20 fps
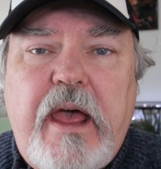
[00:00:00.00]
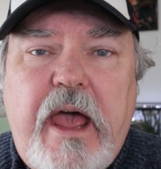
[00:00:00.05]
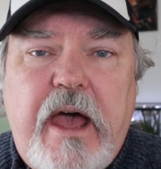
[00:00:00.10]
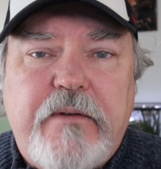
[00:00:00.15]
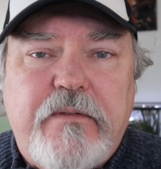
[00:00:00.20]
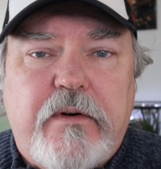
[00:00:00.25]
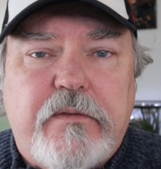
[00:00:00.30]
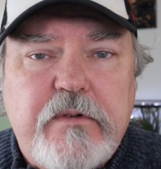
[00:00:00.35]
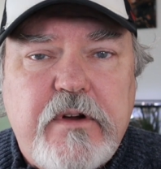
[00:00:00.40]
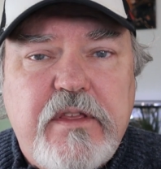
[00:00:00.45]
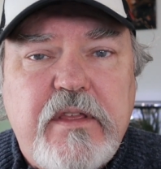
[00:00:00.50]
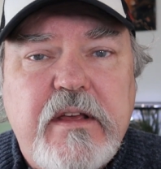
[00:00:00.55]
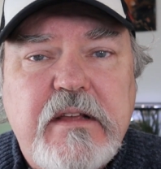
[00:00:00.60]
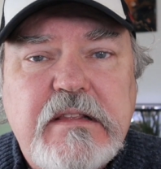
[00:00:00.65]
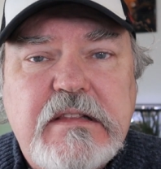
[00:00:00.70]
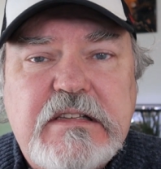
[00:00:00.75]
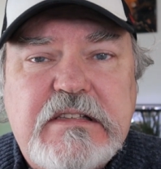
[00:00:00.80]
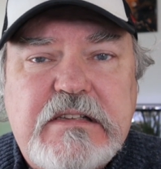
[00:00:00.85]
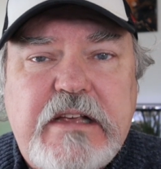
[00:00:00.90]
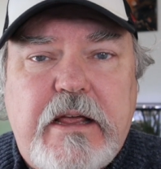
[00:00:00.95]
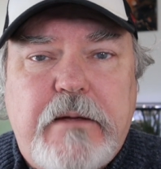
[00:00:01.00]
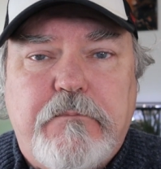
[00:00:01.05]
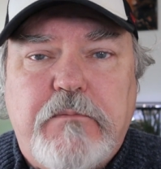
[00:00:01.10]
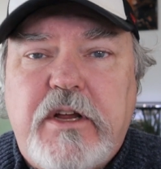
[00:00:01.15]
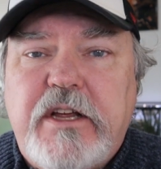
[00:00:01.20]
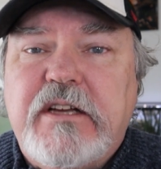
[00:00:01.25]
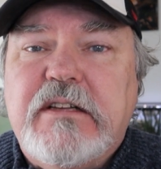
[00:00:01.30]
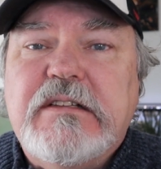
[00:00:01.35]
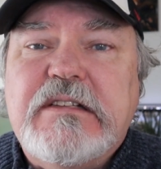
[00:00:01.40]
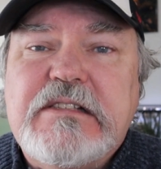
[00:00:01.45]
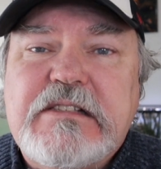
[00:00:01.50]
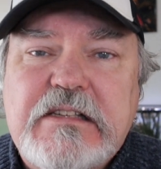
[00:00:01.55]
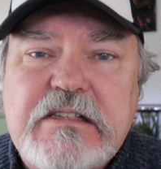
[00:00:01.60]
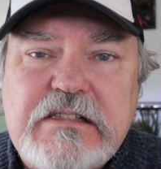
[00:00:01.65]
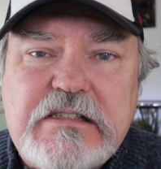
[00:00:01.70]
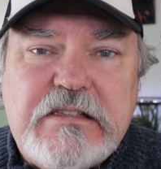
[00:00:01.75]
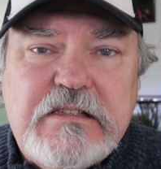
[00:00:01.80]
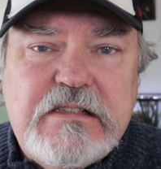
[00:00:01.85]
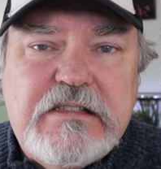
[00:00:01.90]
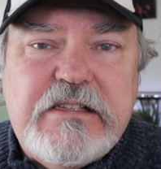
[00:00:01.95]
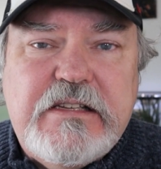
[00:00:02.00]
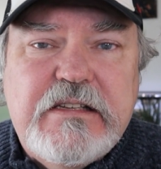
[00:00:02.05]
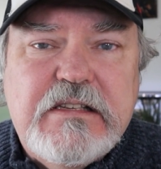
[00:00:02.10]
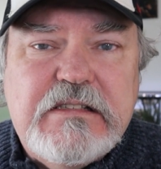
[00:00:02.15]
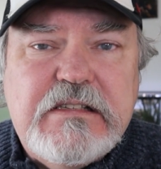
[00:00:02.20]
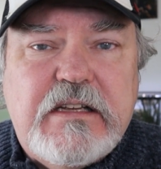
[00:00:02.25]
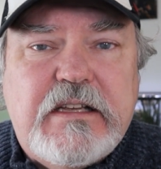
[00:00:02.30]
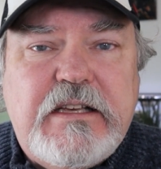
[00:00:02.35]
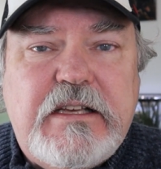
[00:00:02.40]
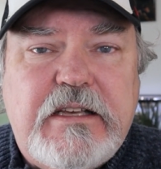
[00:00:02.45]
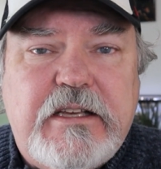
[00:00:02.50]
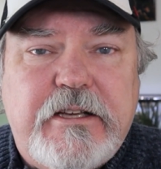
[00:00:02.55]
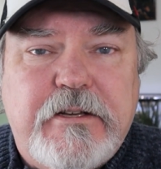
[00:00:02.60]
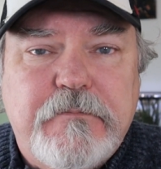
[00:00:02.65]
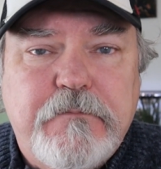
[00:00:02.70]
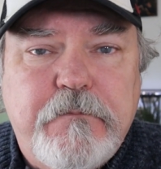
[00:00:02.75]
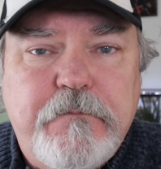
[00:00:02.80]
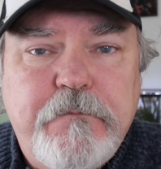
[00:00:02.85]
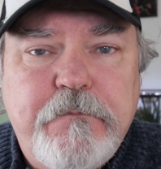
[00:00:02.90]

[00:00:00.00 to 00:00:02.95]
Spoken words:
Have everything the same. Consistency is a key.